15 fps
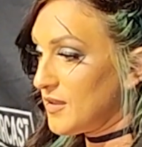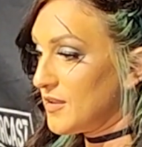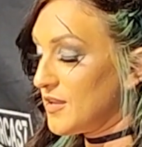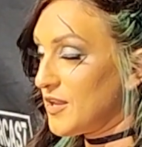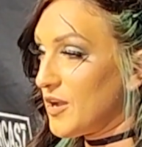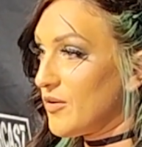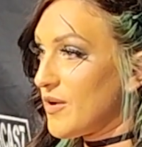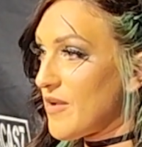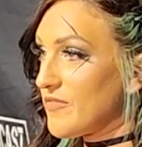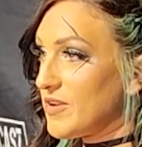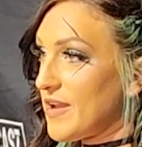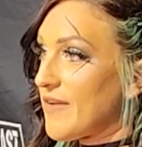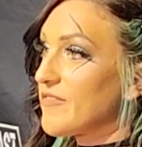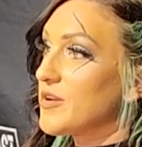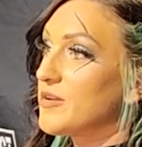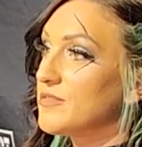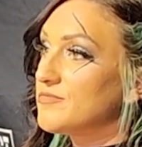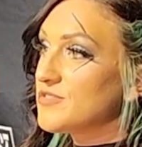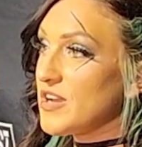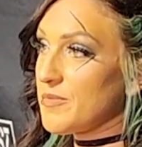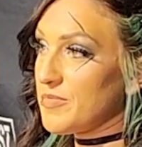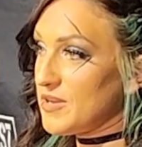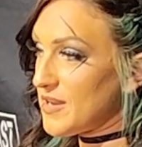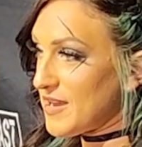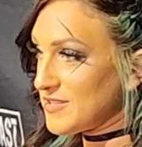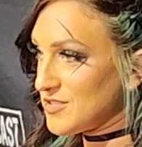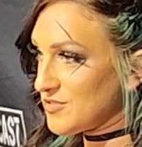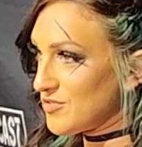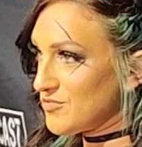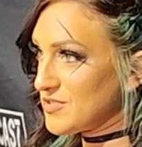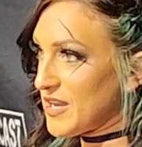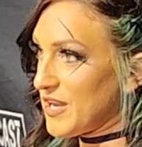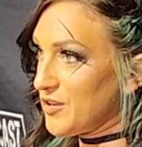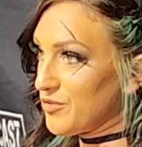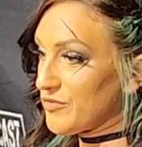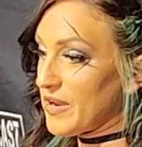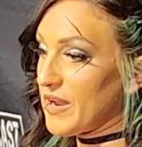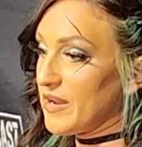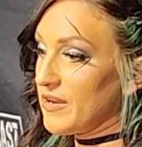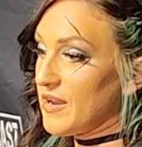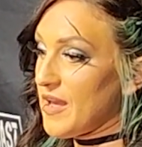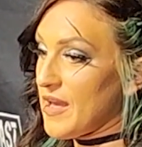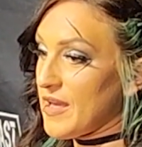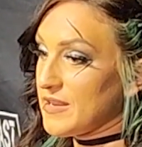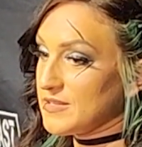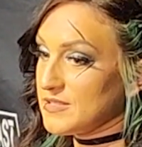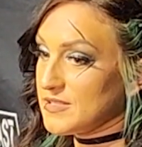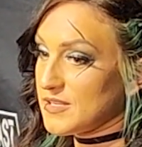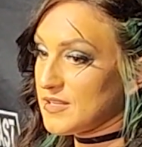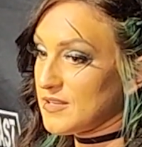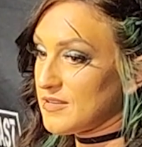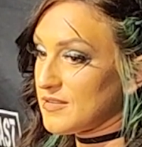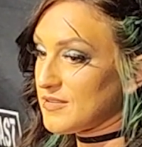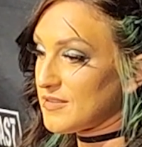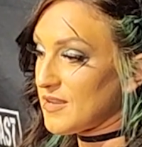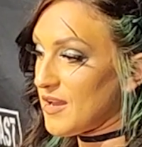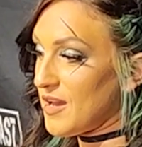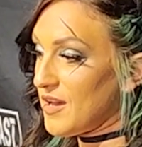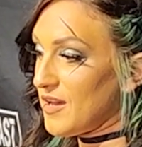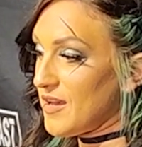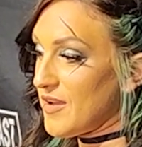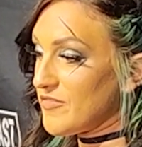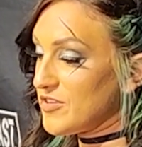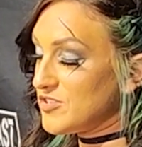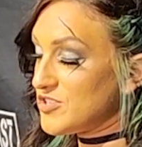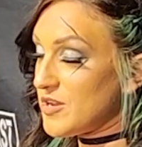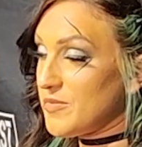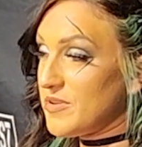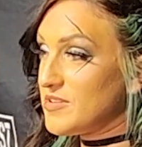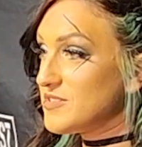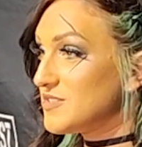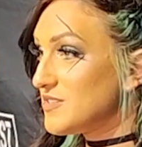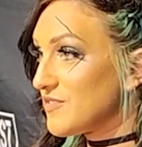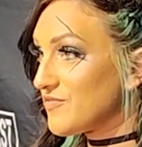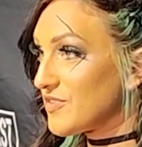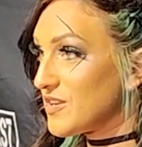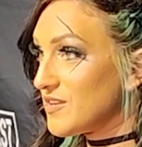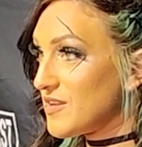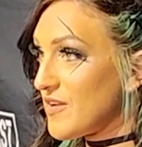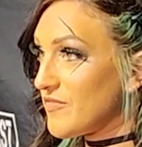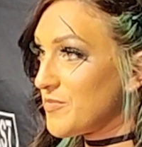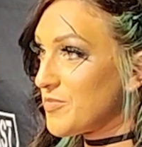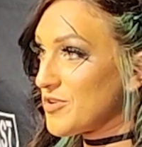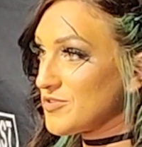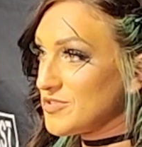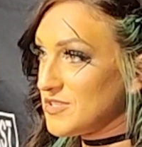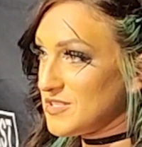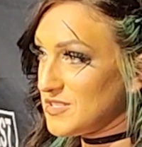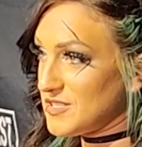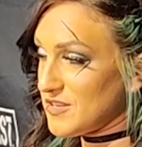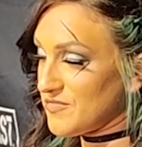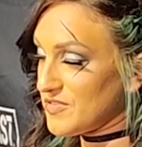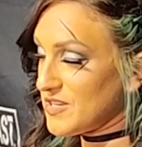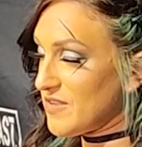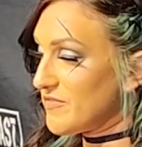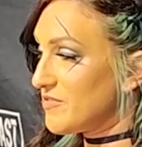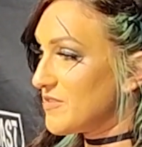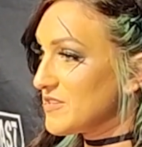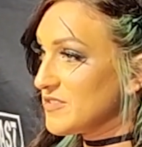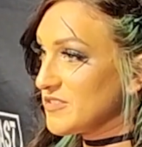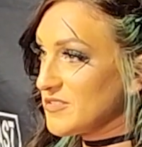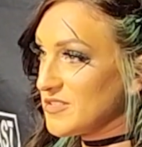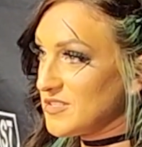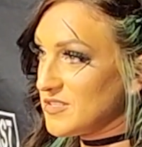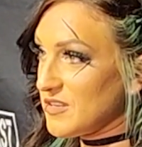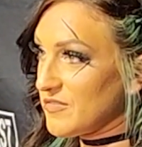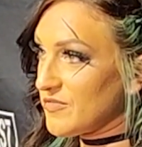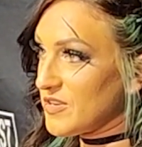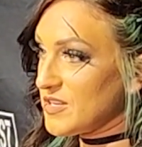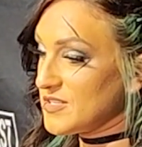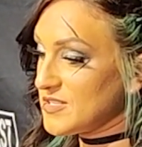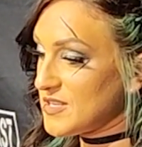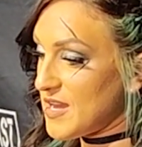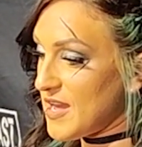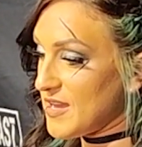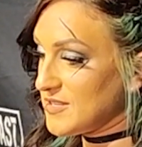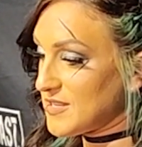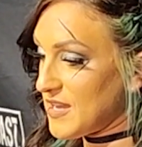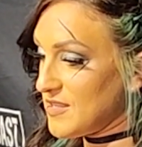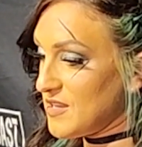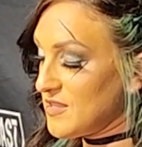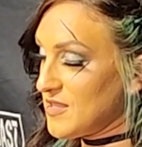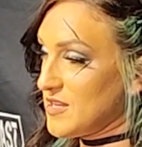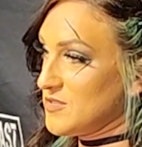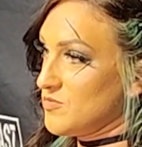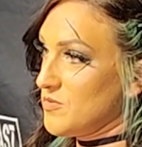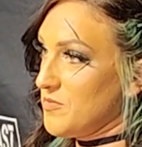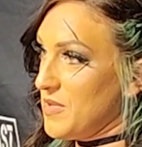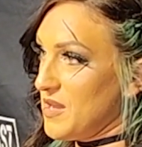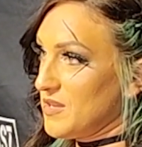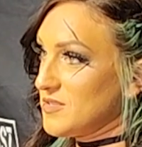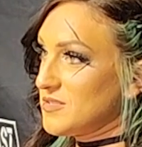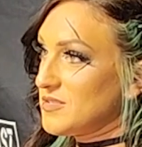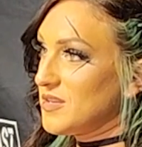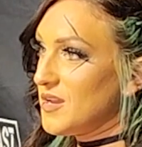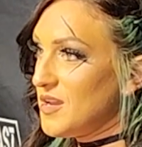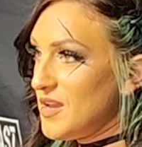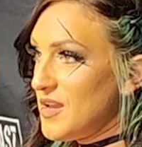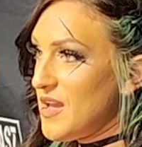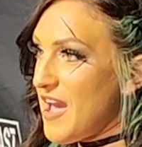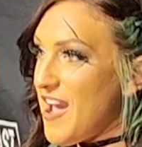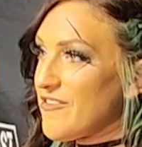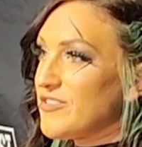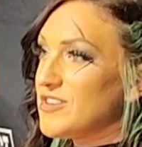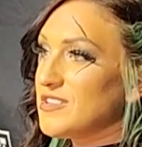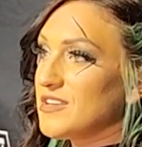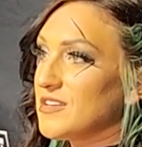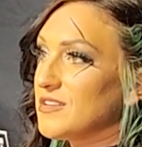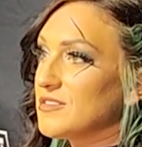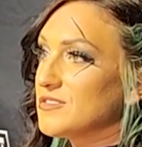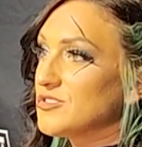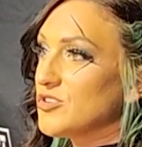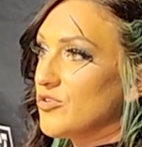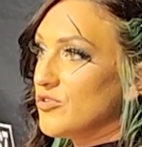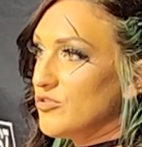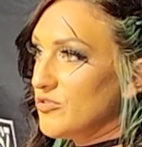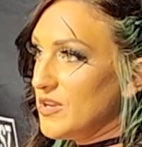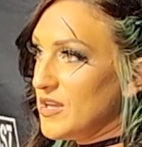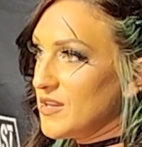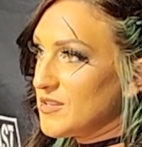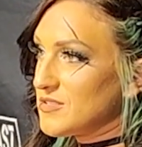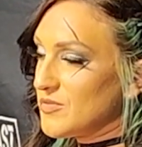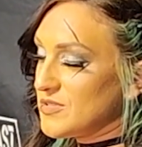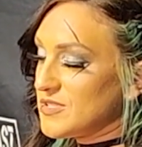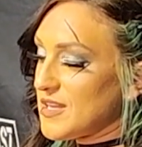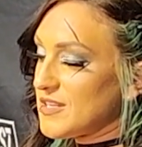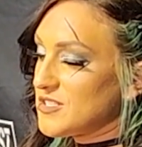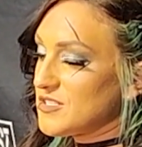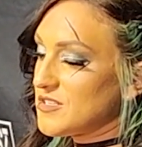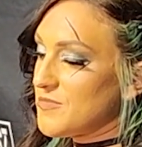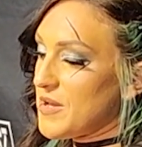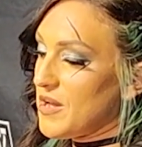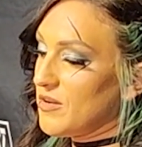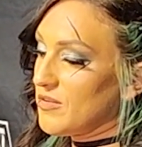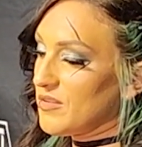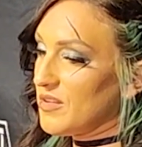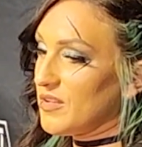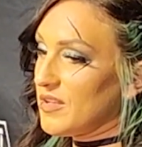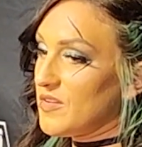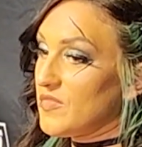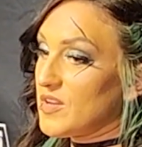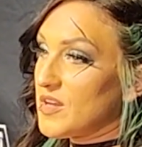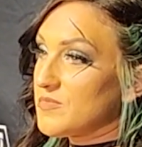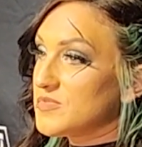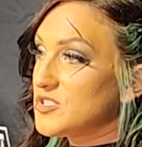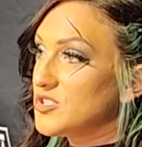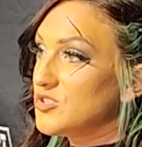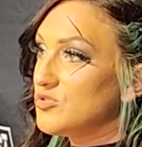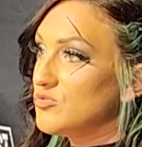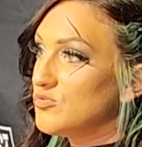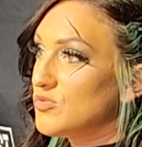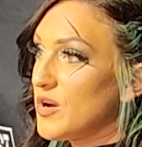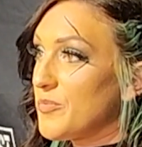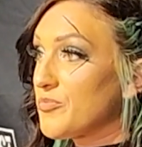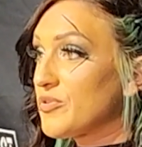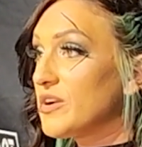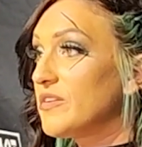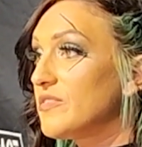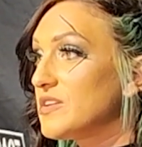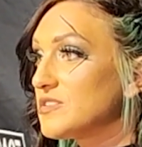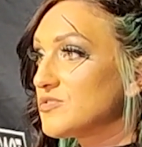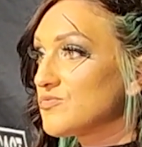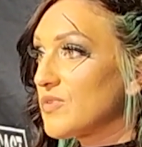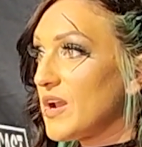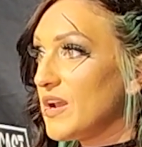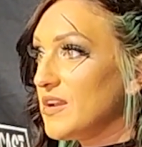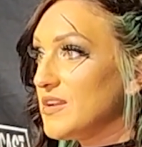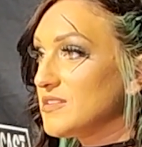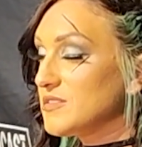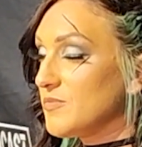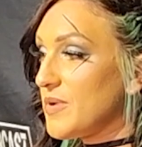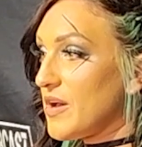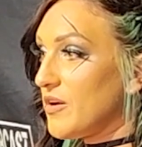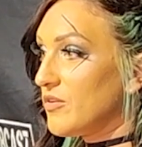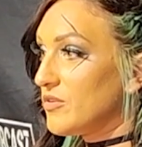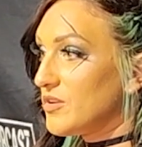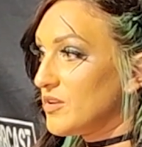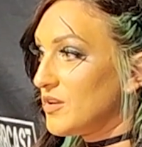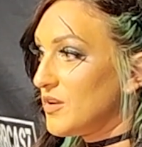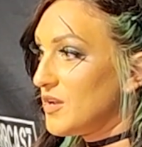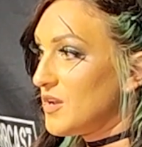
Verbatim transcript: you know, every champion has their own title reign, and every champion is different, every person is different, every wrestler is different, and I think that's what makes everything so unique. So it's not just about living up to a previous reign, it's about,